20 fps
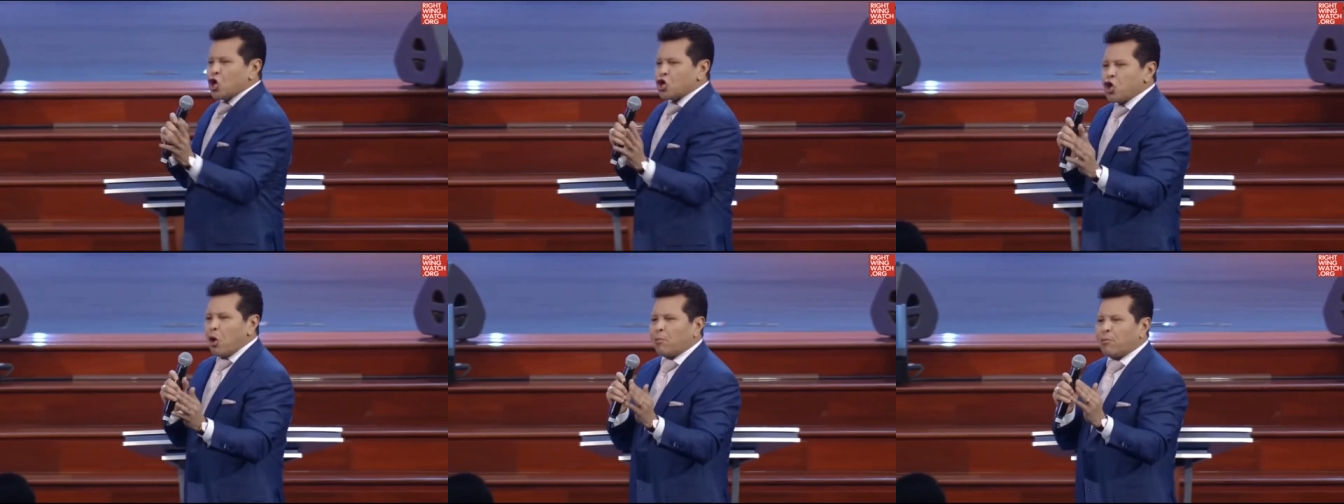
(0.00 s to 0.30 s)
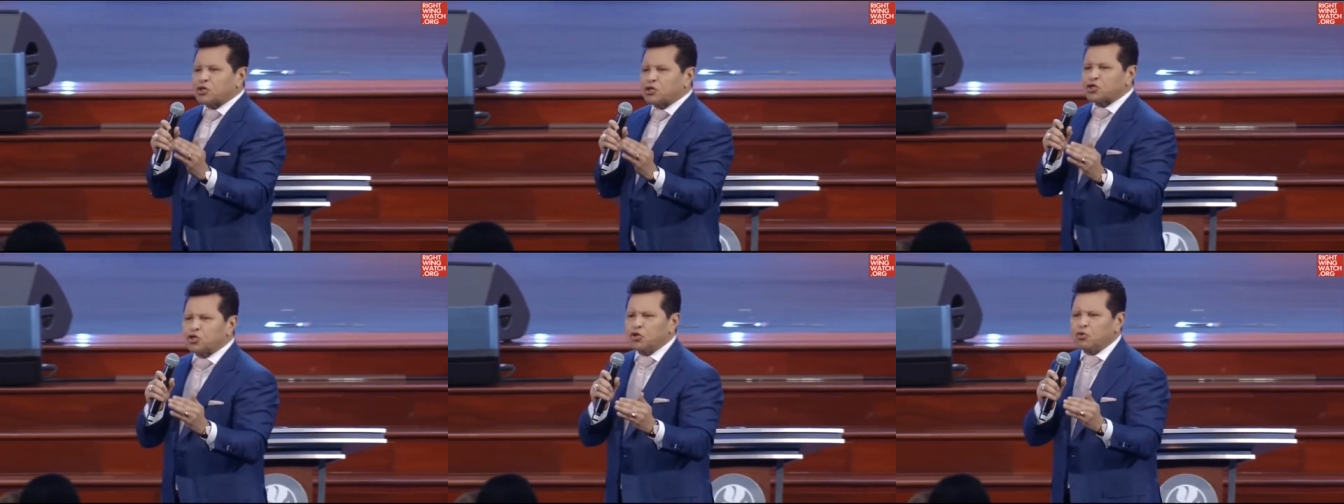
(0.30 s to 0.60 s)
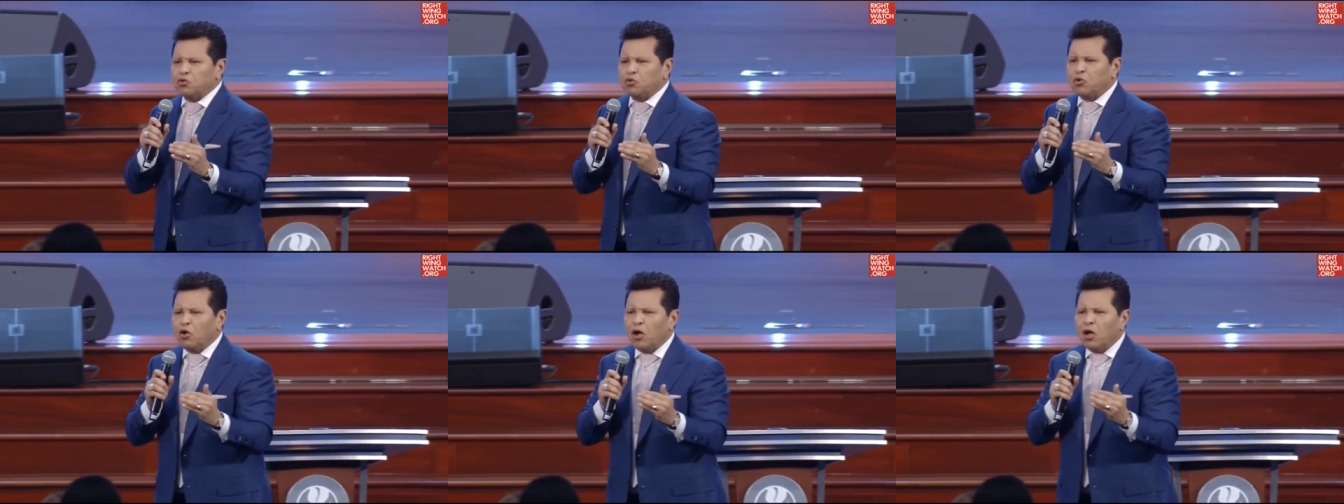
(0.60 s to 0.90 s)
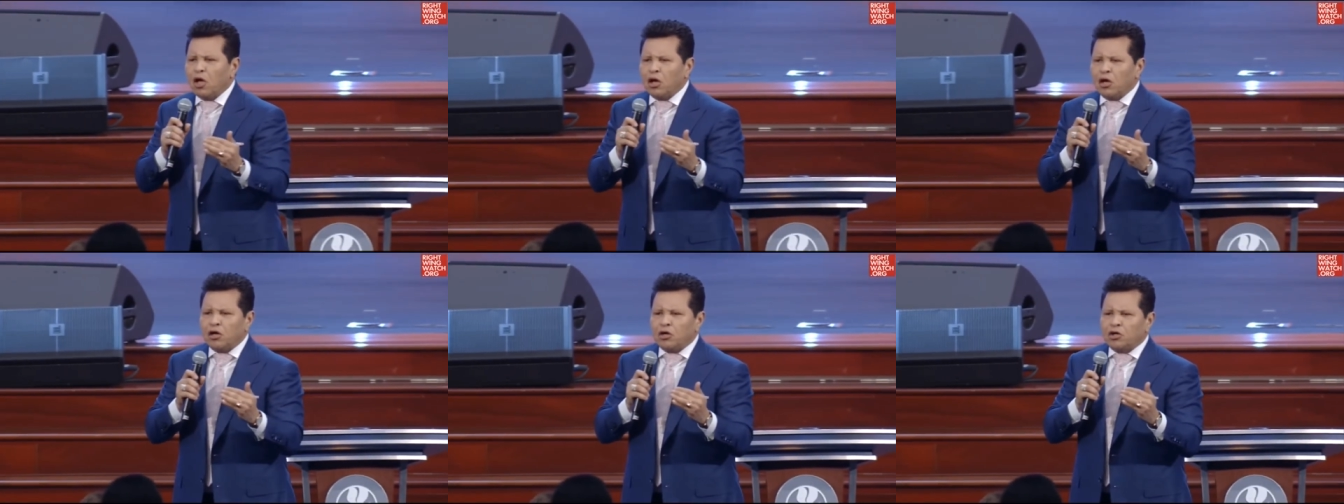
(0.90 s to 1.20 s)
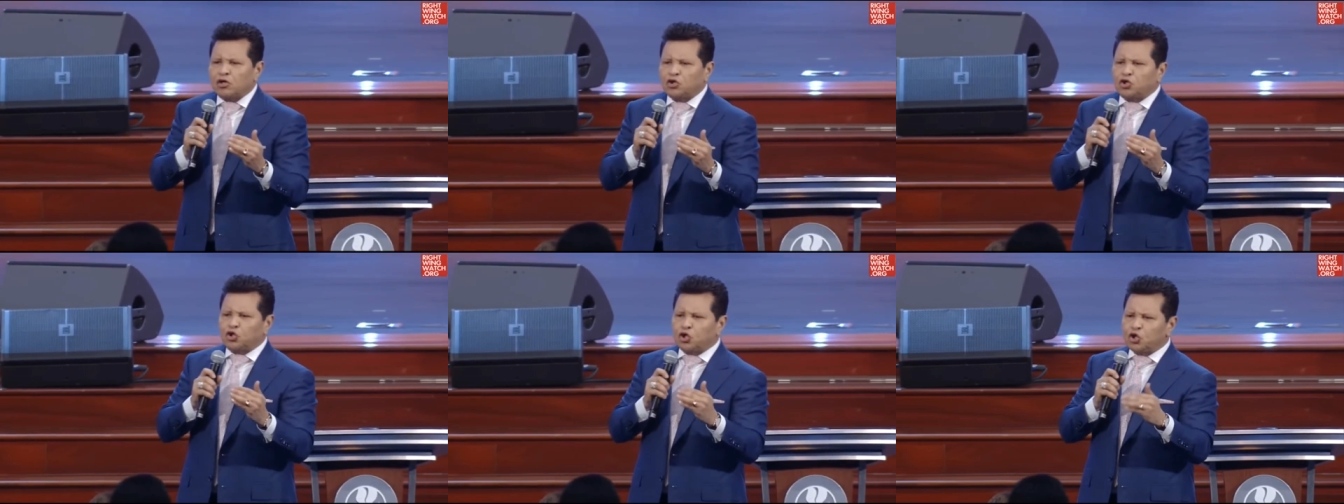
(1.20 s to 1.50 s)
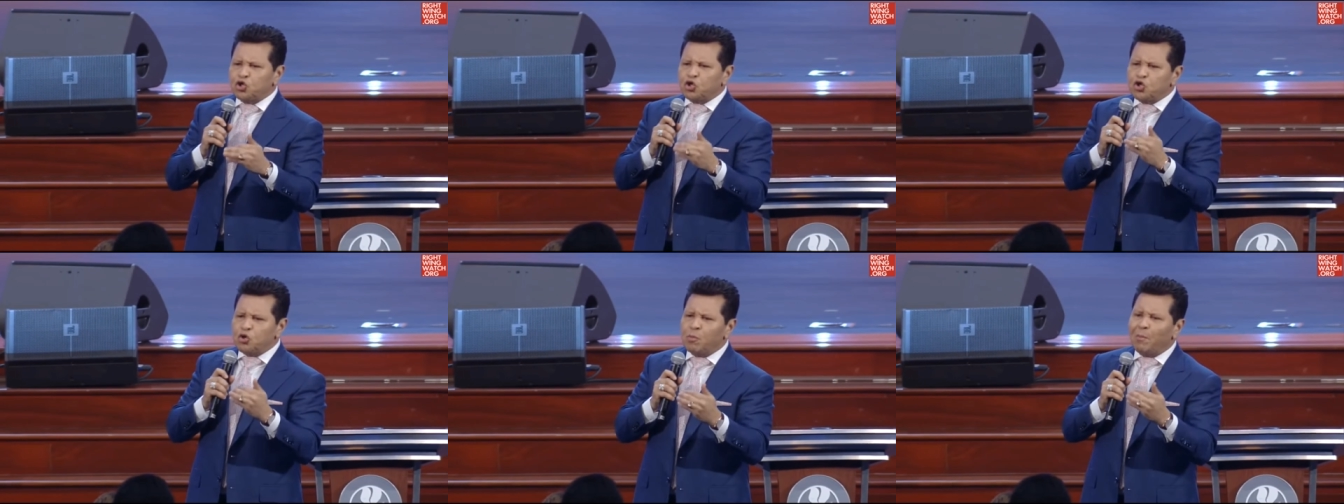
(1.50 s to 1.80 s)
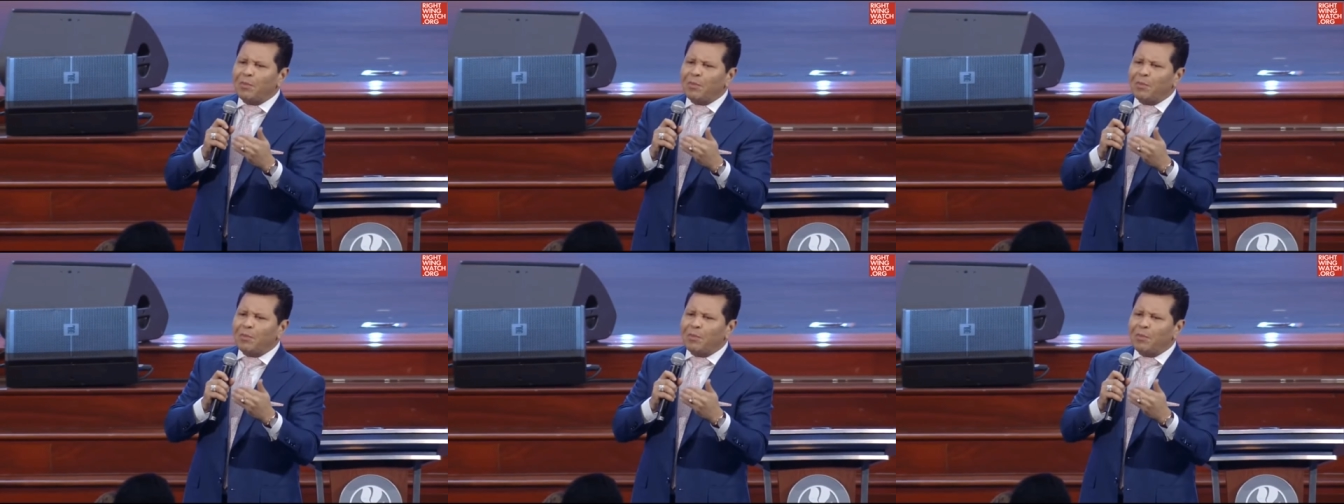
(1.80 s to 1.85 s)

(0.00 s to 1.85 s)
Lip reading: Number two, do you